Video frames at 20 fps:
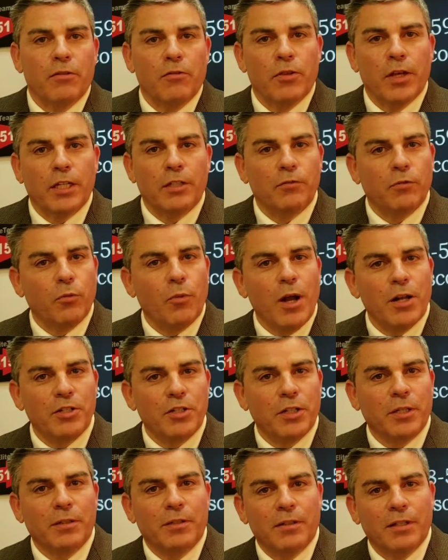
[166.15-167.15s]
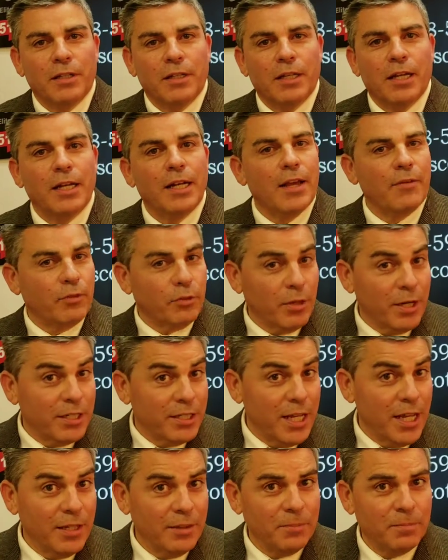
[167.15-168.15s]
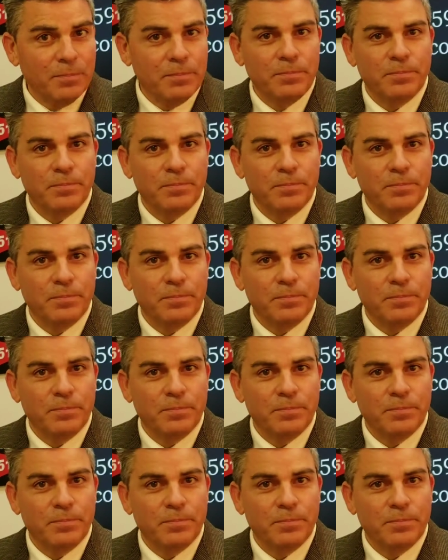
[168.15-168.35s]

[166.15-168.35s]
Thanks for watching and have a great day.